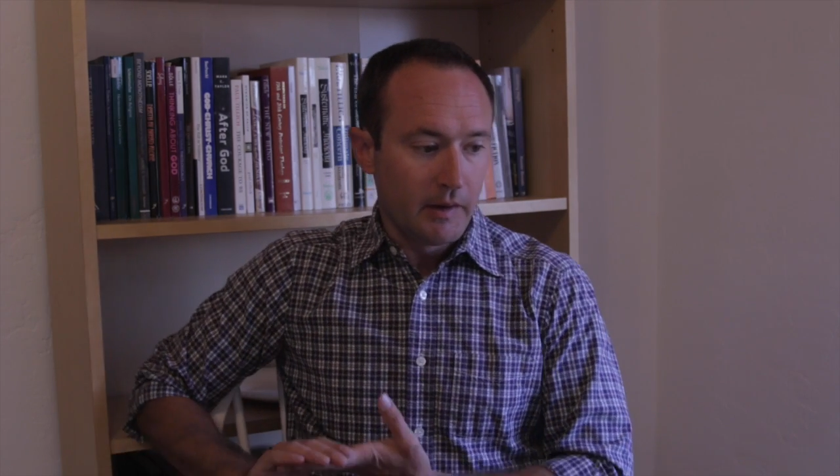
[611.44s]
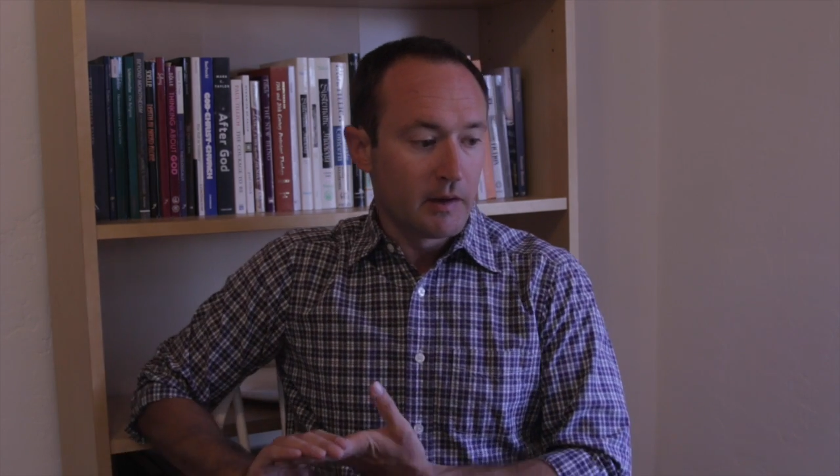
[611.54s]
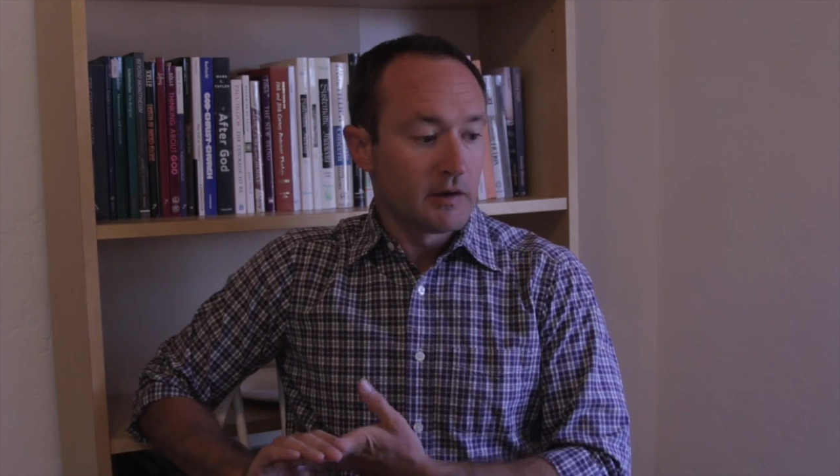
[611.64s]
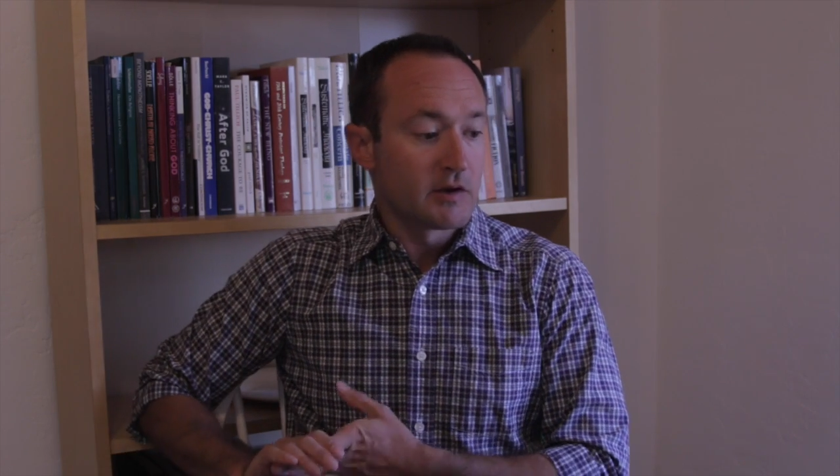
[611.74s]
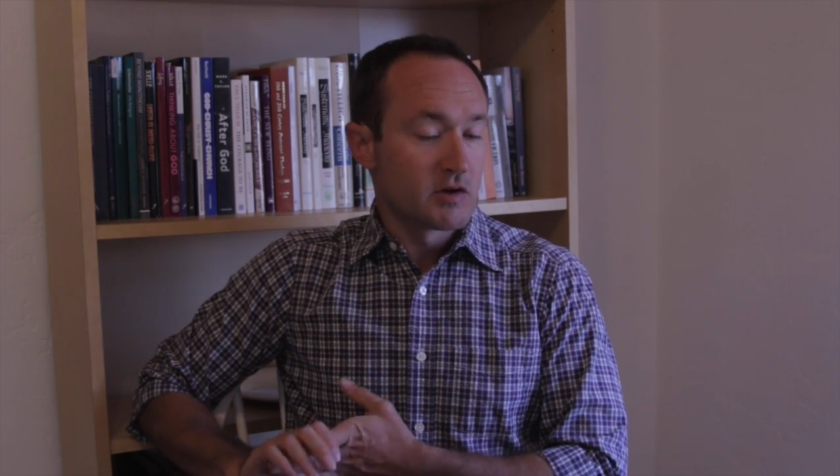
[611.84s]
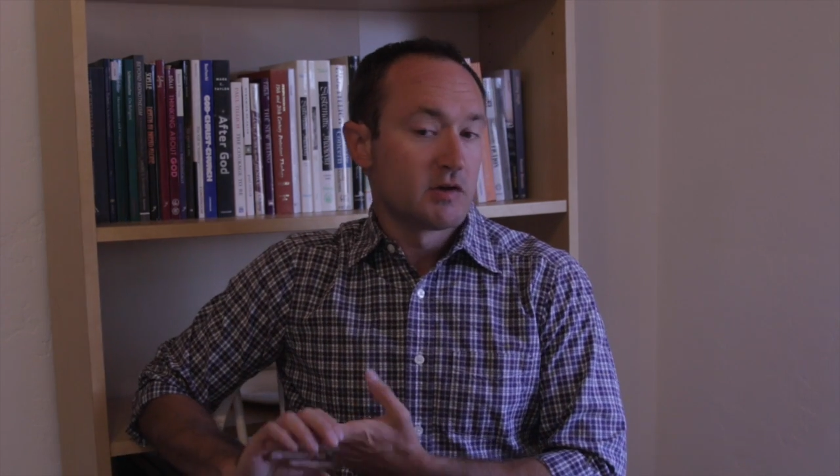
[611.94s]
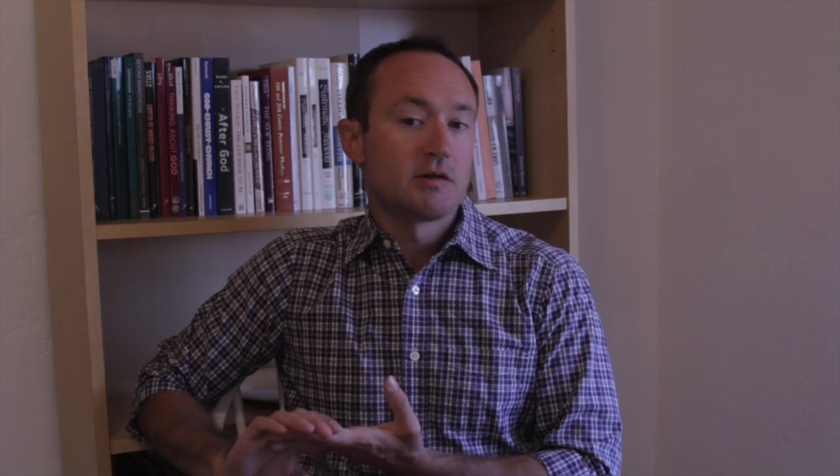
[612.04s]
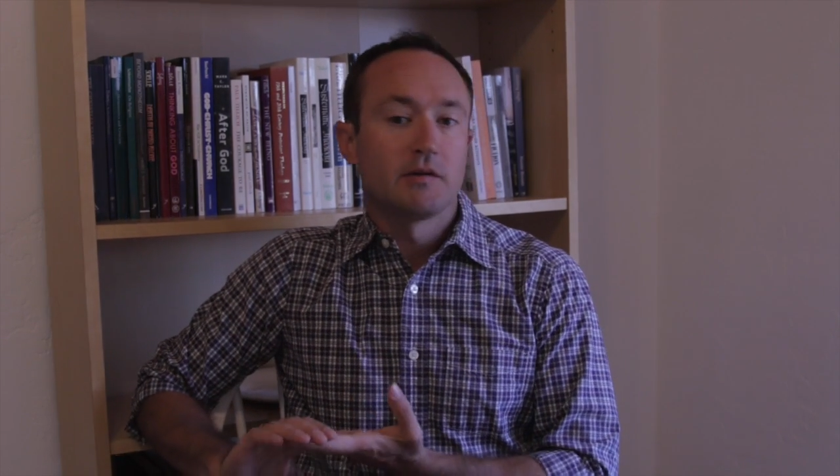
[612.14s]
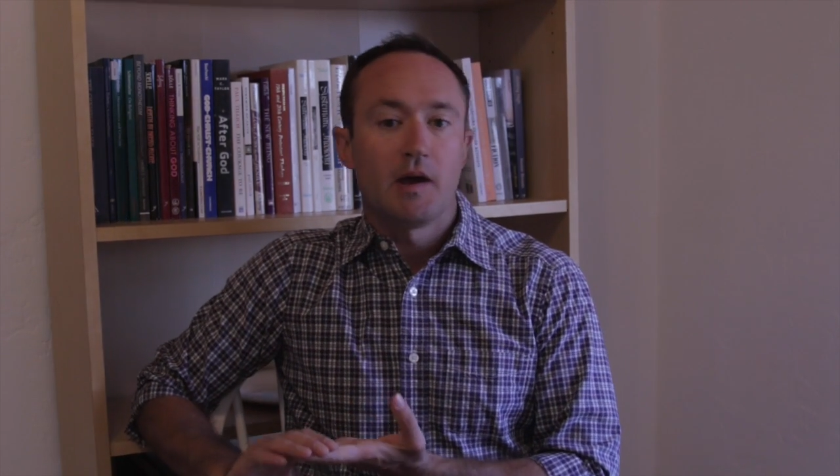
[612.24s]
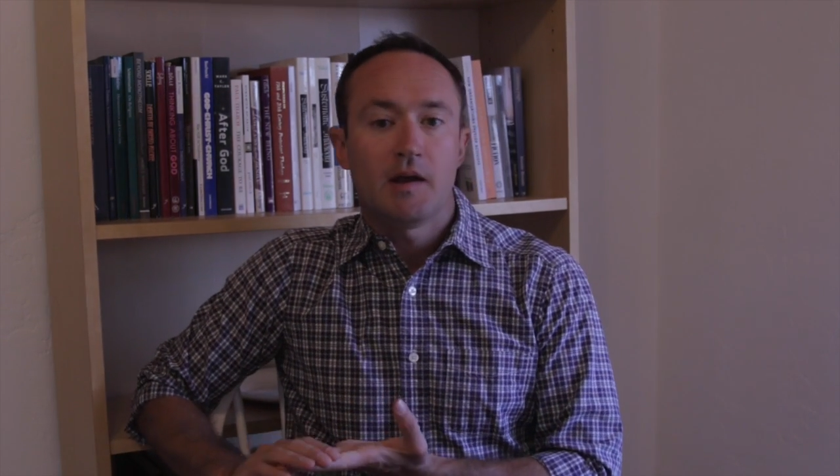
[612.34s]
In addition
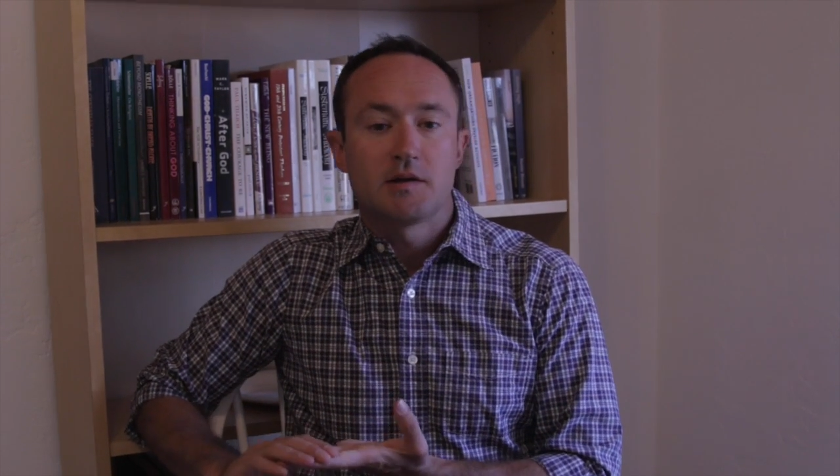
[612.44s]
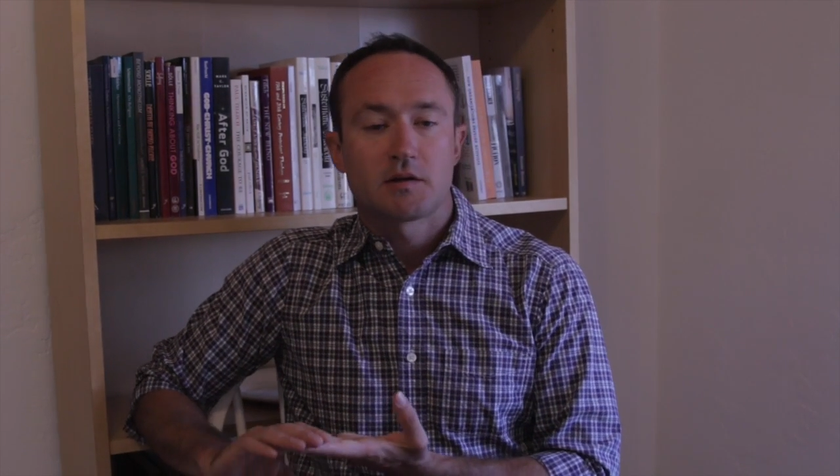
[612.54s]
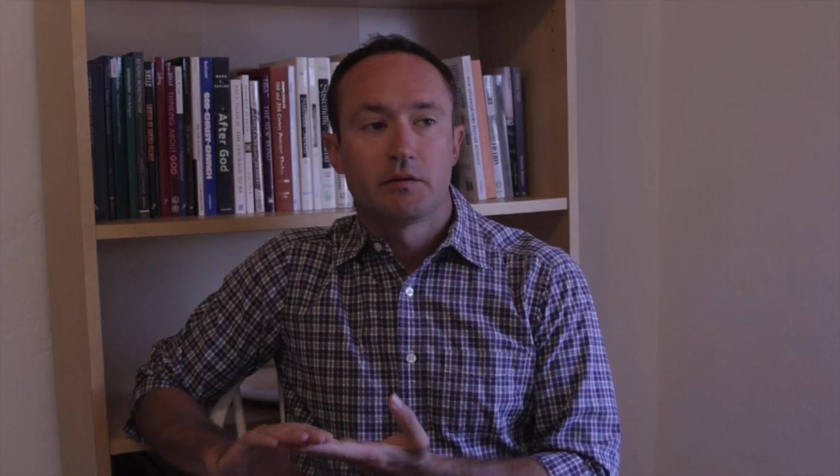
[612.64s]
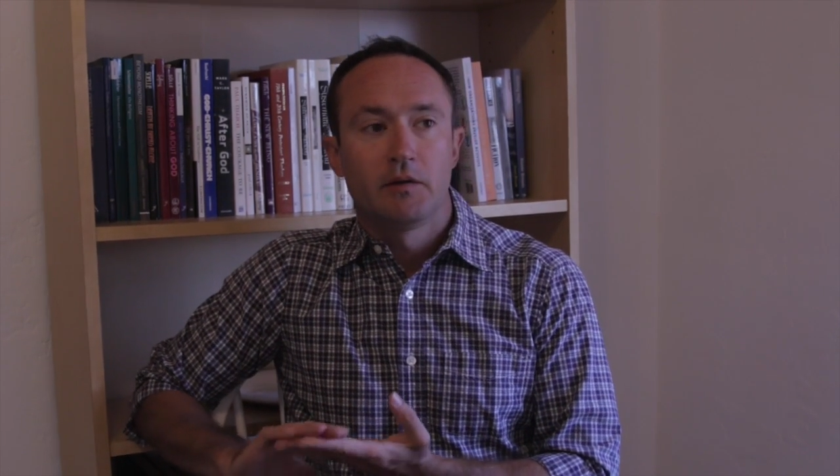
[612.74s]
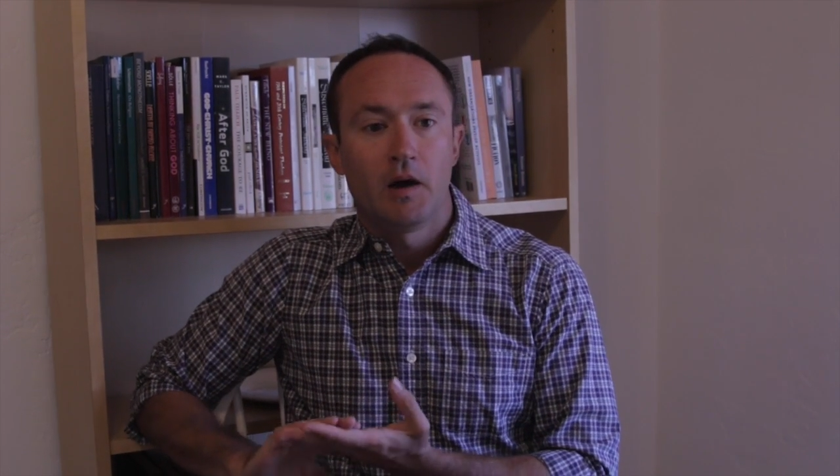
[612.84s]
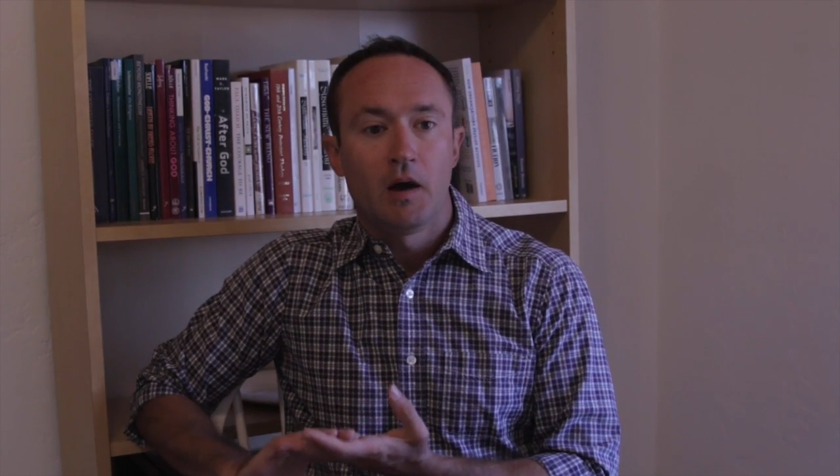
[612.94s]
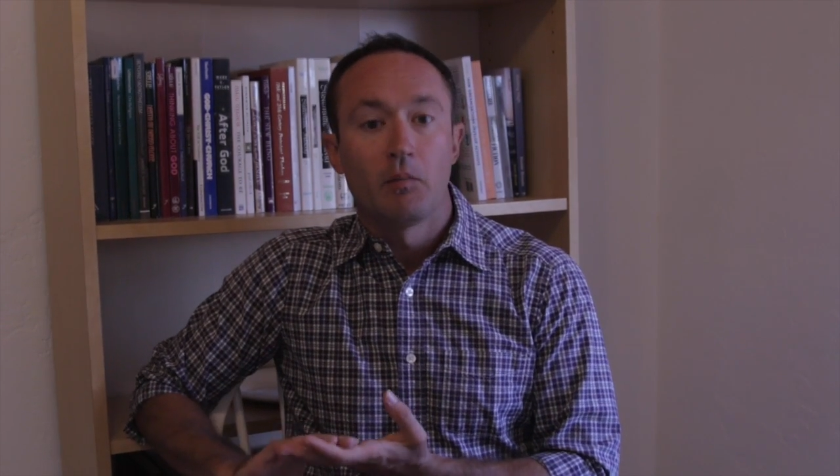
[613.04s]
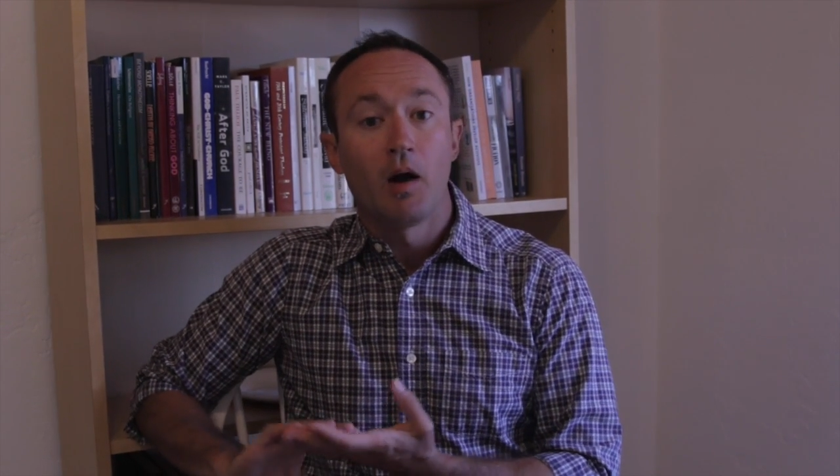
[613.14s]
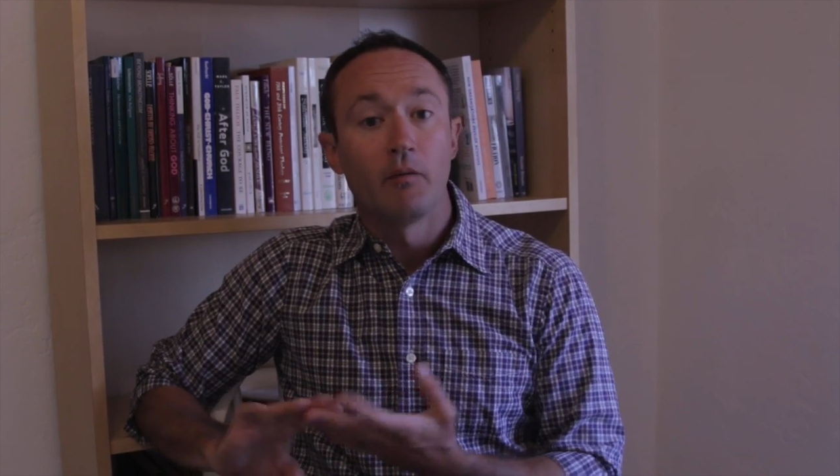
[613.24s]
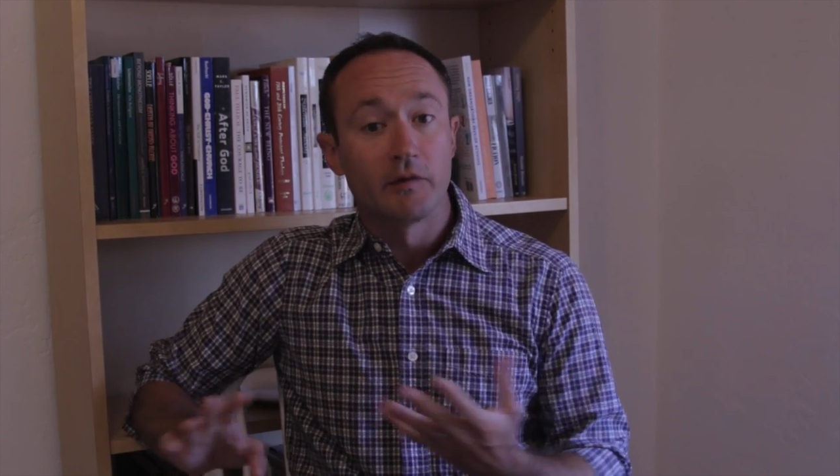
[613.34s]
to that,
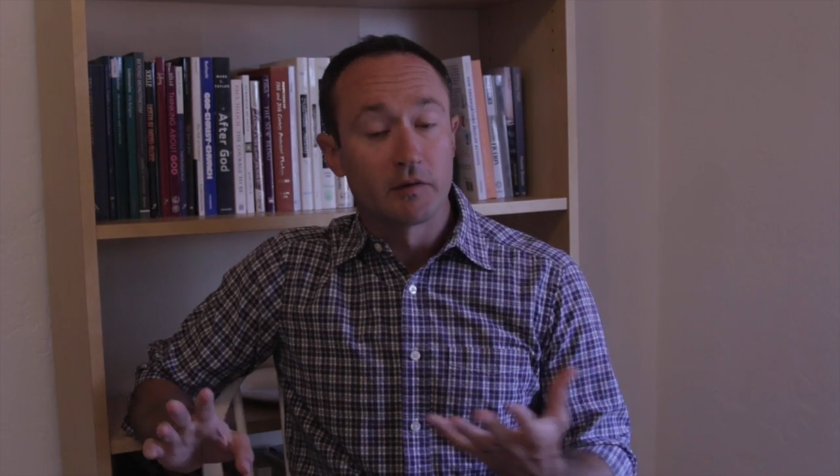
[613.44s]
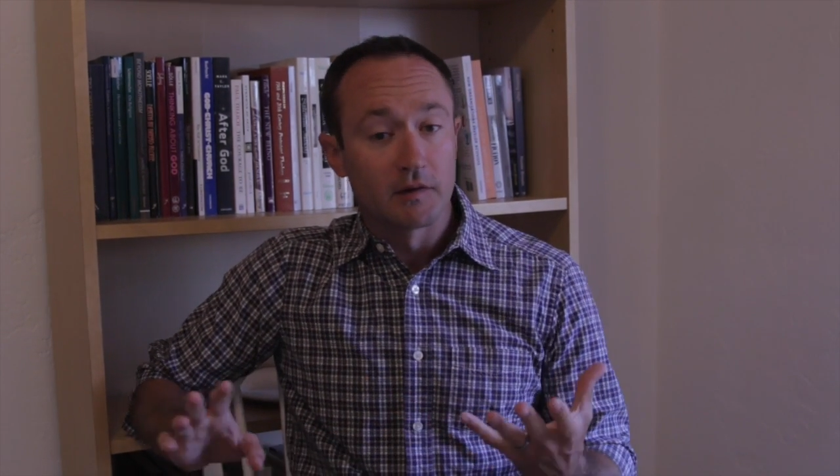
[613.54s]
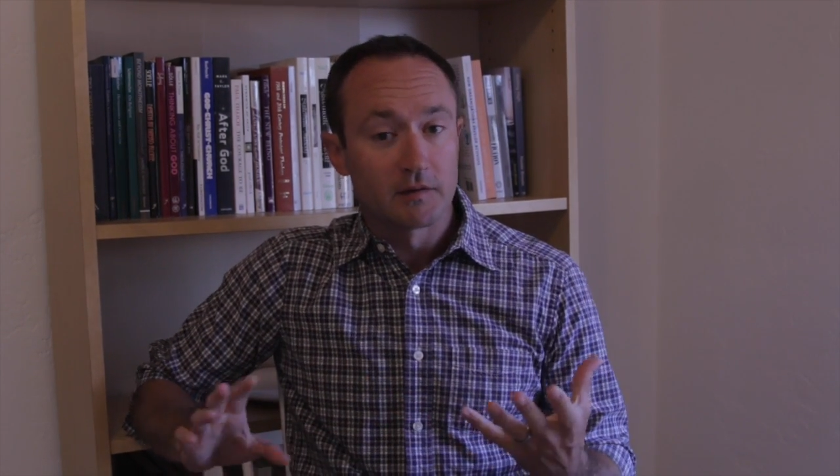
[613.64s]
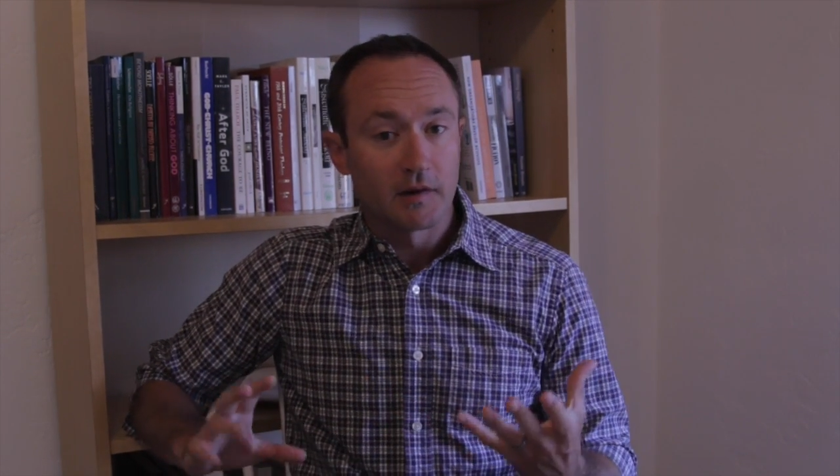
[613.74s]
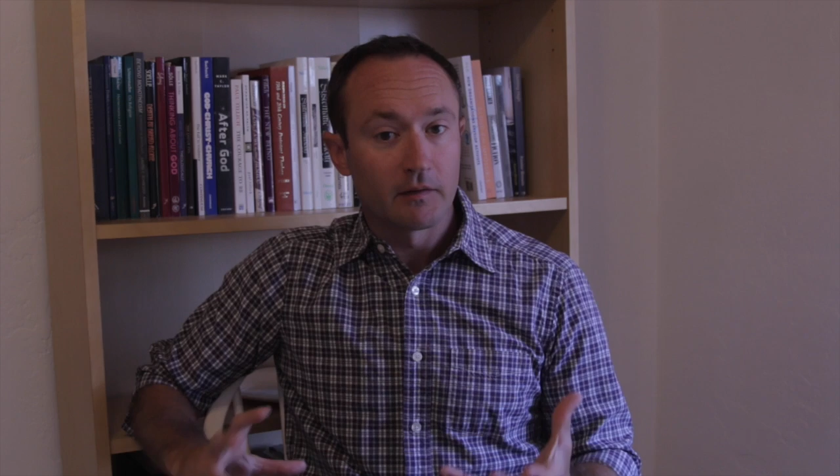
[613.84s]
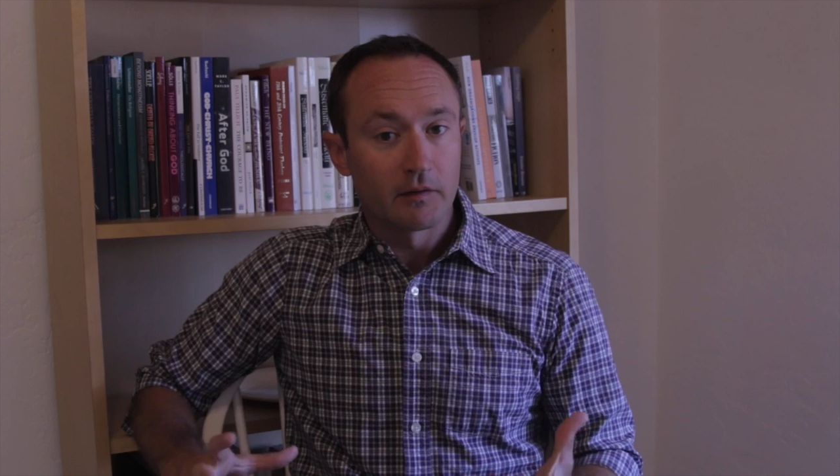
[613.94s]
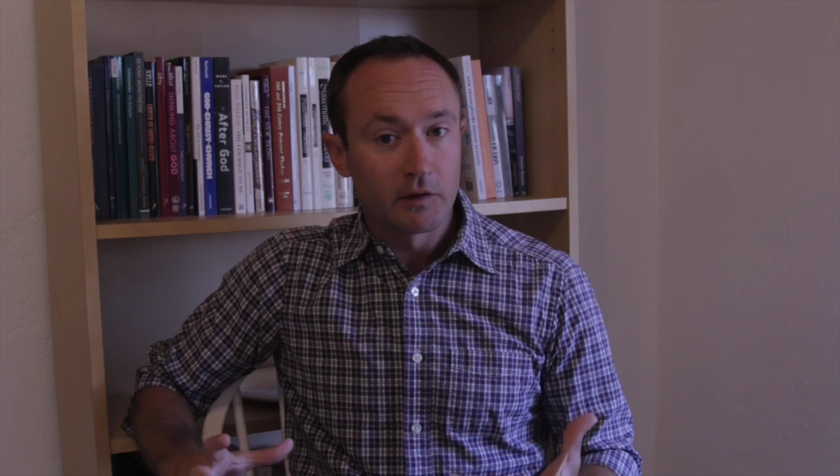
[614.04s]
obviously St.